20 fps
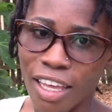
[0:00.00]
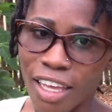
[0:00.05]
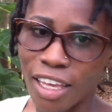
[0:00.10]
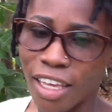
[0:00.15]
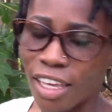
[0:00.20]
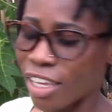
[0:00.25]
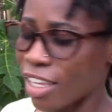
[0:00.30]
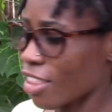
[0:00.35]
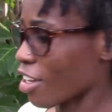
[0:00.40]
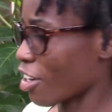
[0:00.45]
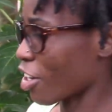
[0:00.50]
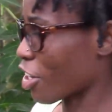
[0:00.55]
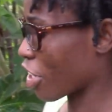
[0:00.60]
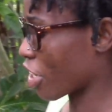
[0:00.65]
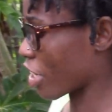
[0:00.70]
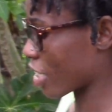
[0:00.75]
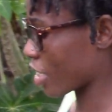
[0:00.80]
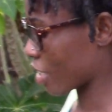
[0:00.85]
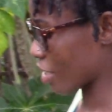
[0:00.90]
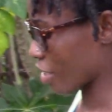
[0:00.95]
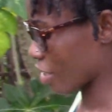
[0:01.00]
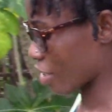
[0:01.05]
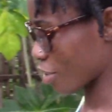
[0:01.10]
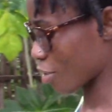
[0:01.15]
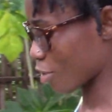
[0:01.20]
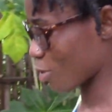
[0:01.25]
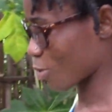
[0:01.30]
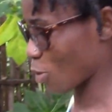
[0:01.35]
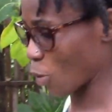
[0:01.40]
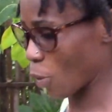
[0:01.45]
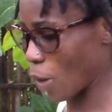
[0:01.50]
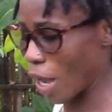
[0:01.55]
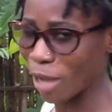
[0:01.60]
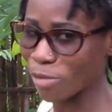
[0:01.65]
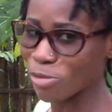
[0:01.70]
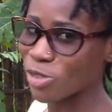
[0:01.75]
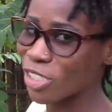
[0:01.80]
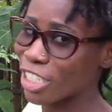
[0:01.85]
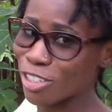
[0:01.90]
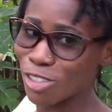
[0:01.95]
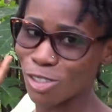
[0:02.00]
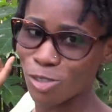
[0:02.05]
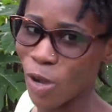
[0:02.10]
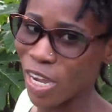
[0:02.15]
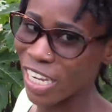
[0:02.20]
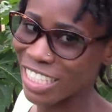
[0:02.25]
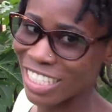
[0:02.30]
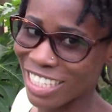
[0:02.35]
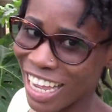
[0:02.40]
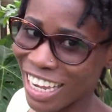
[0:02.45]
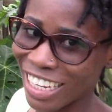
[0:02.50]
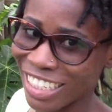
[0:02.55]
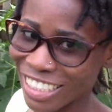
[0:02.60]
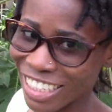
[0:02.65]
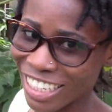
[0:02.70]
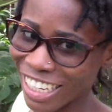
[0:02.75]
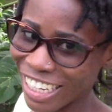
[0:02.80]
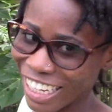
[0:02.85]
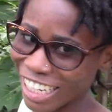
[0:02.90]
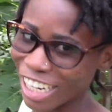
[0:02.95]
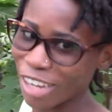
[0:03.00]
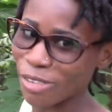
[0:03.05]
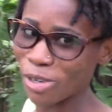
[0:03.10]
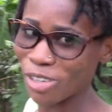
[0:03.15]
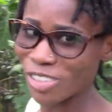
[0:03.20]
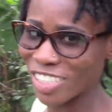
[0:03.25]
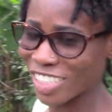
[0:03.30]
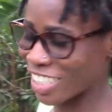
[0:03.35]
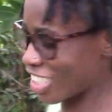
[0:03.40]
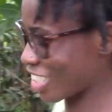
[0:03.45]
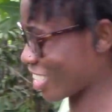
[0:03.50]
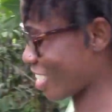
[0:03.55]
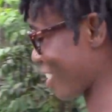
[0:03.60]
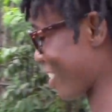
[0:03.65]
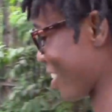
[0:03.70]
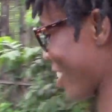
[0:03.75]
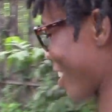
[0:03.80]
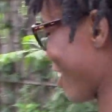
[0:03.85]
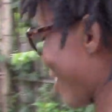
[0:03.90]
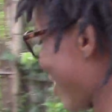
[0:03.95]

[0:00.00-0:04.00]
in the garden. So I'm just so excited about this journey.